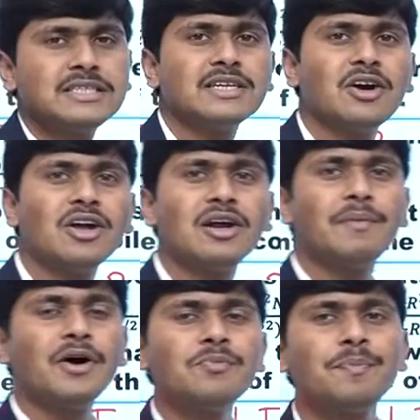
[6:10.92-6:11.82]
is all
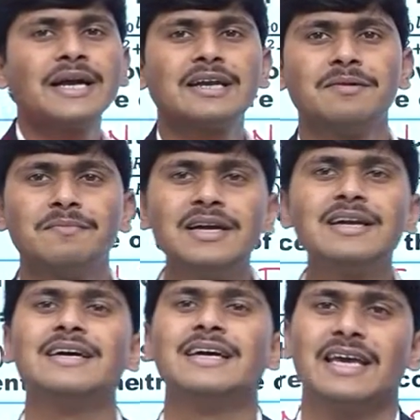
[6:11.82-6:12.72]
about part number
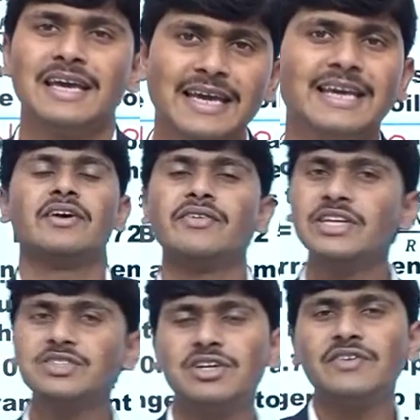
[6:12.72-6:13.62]
A. Now dear
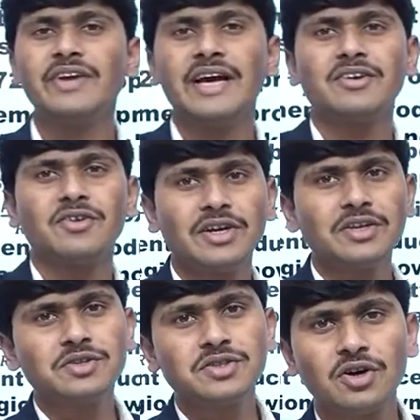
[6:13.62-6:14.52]
student, we are going
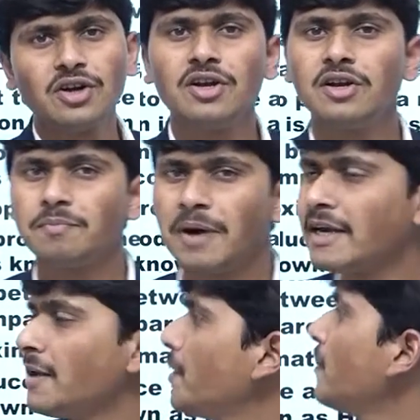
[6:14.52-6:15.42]
to solve part
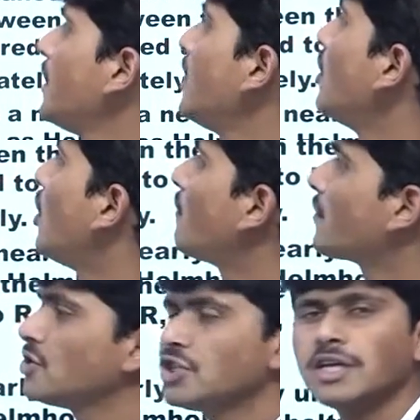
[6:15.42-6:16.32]
number B of
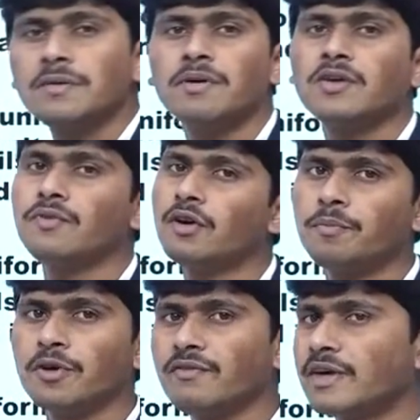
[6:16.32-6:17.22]
question number
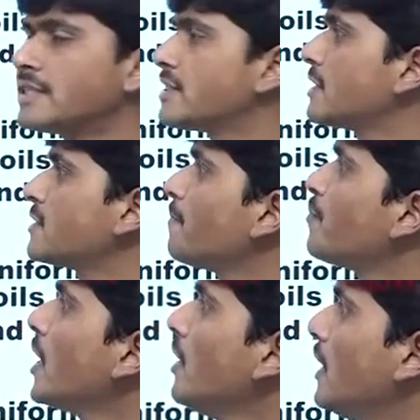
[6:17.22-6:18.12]
4.16.
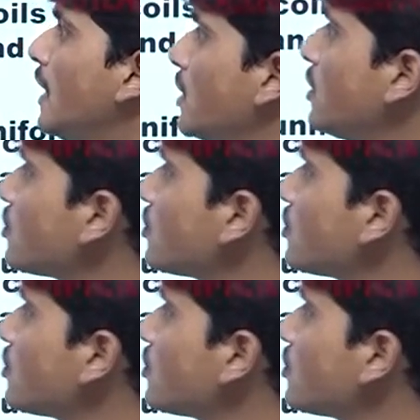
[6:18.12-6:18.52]
In this